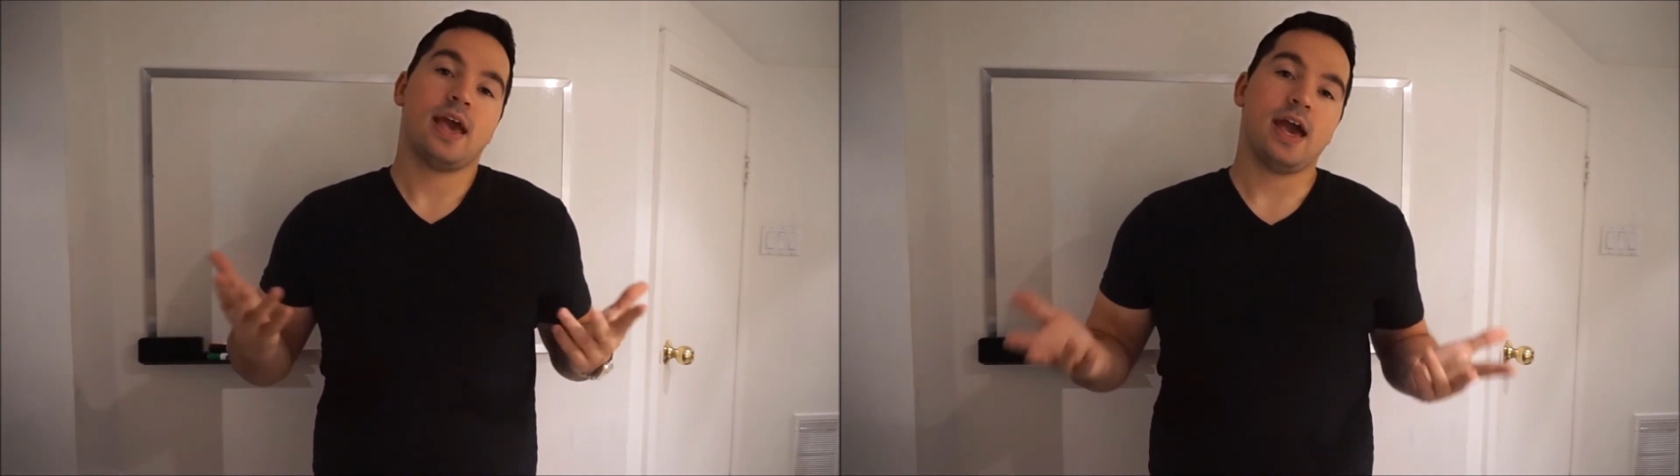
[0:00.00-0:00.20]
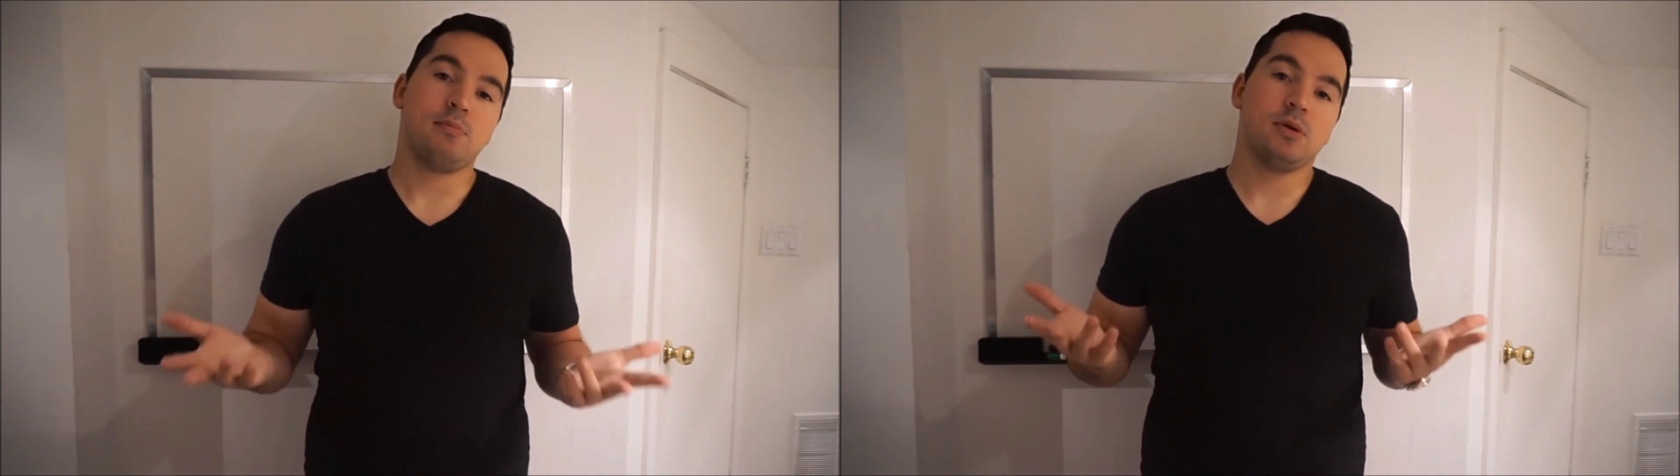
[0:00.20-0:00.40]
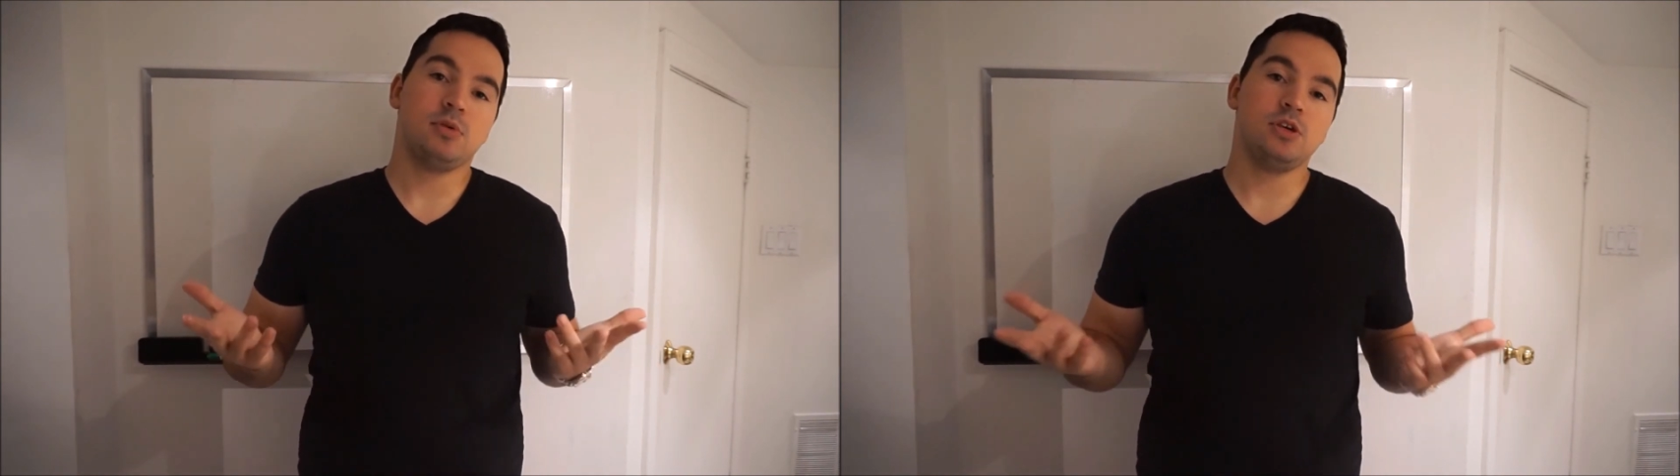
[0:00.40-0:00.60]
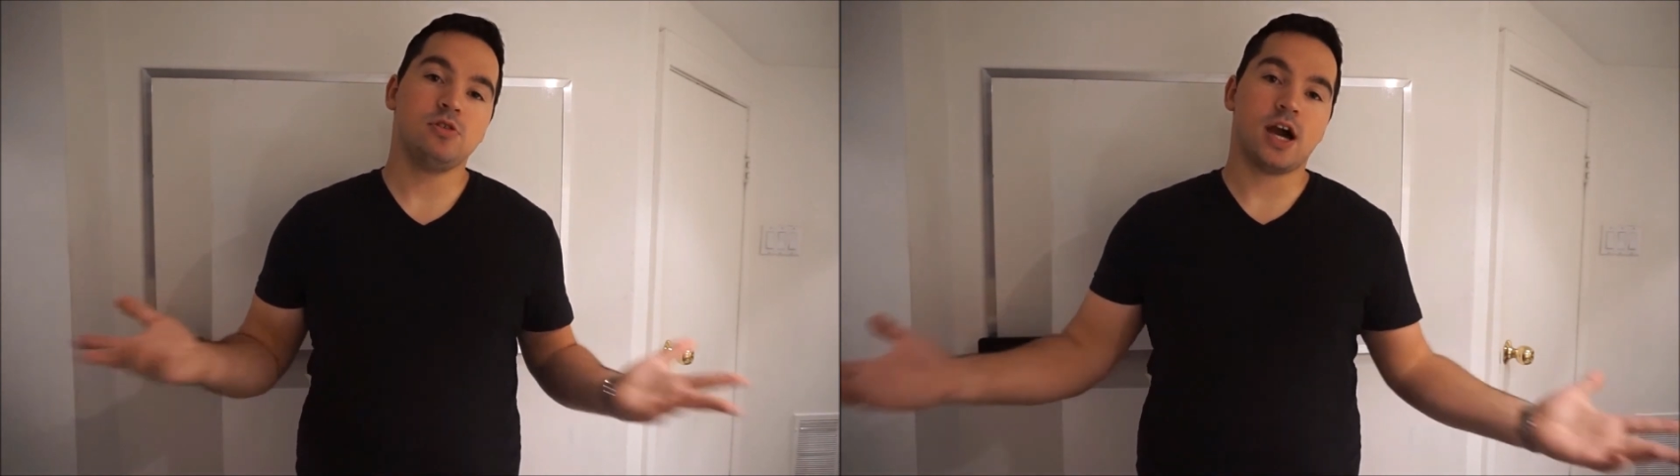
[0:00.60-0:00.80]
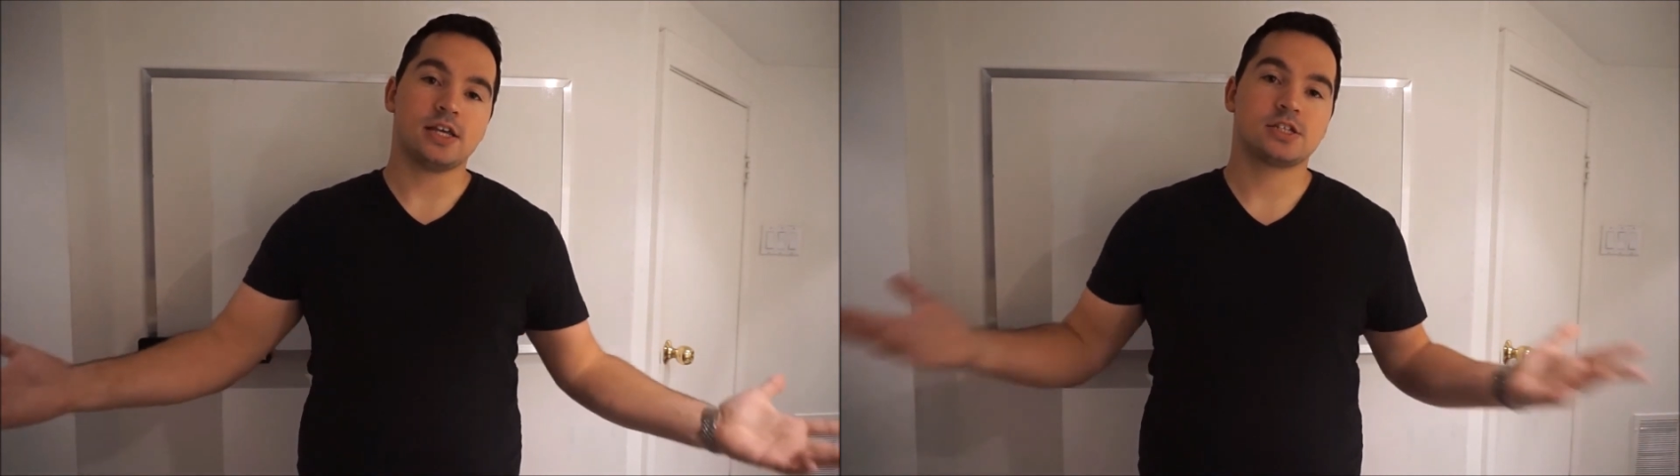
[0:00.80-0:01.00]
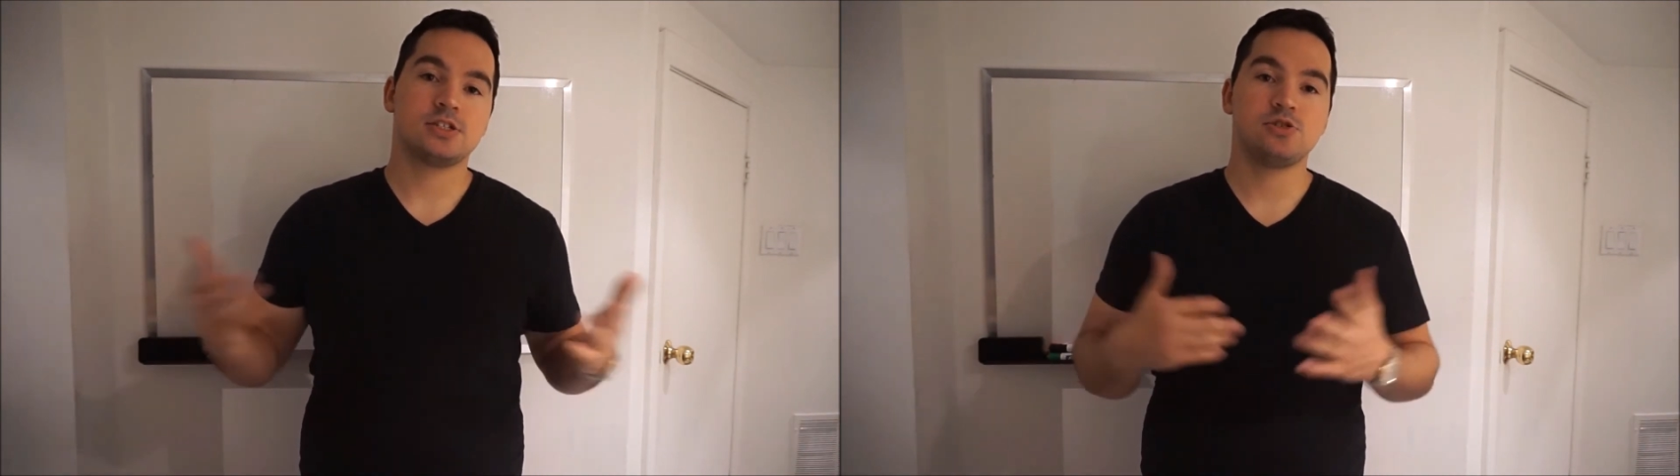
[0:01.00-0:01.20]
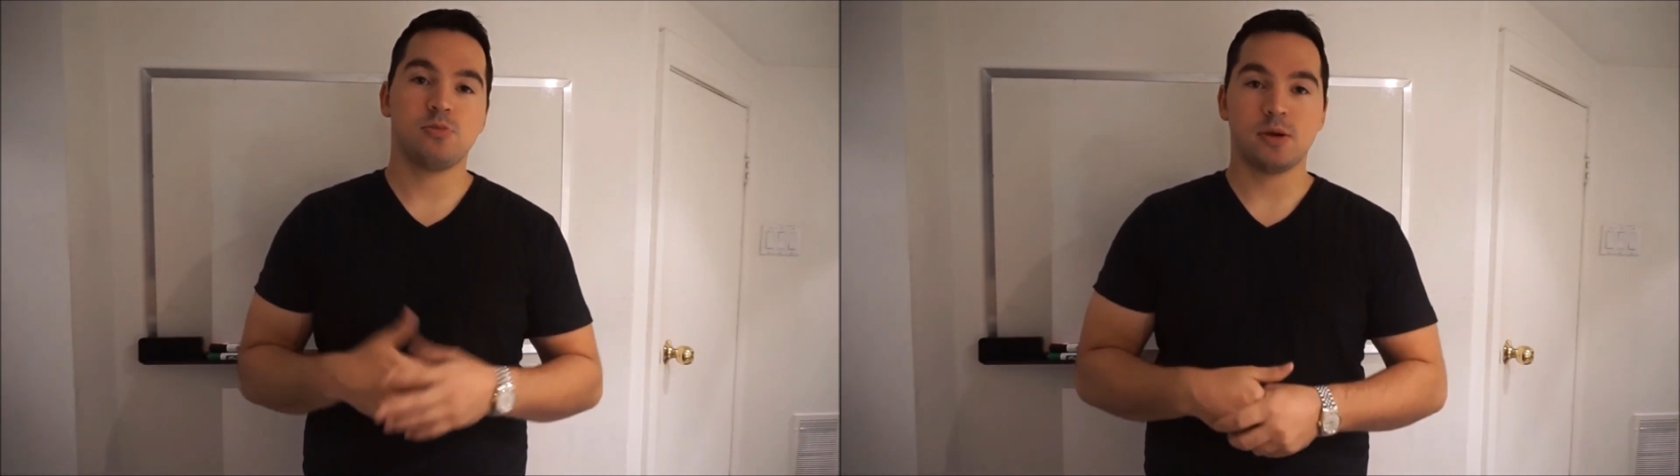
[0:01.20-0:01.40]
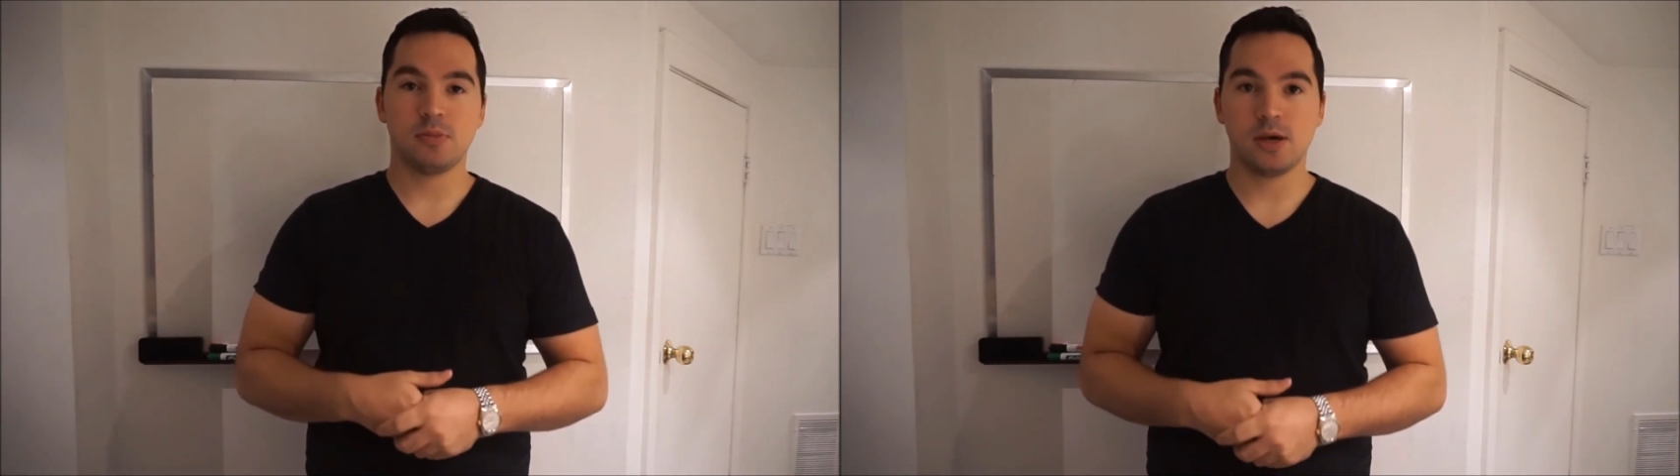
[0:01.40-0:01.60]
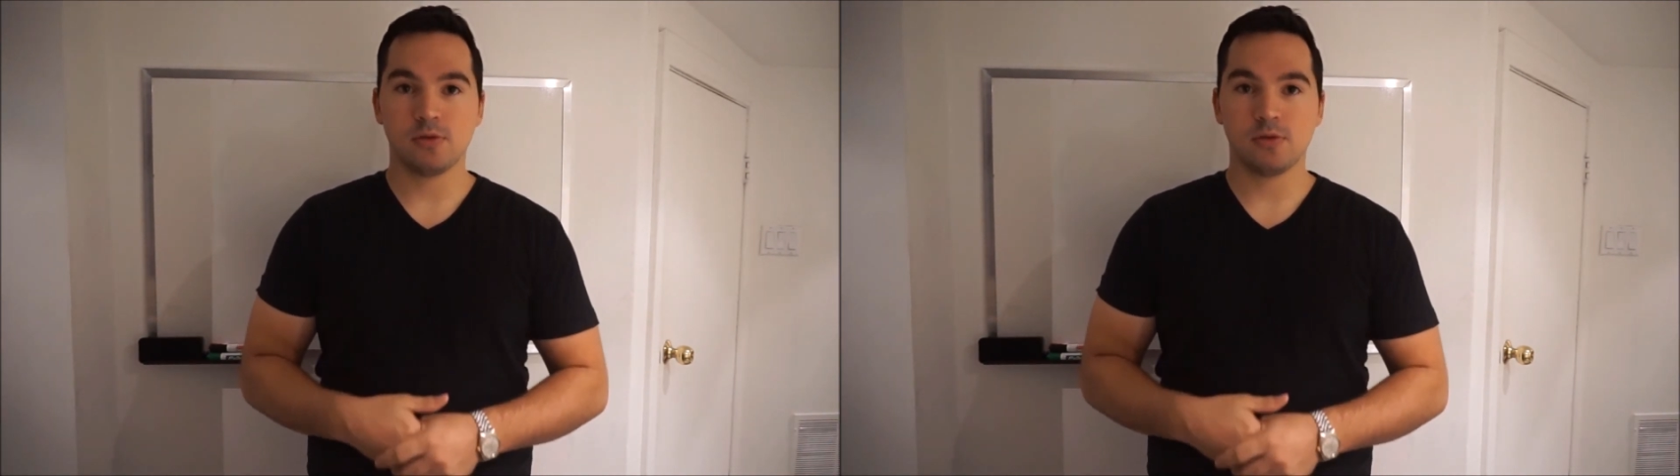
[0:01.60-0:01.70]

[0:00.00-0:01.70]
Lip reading: And maybe you guys, because you might be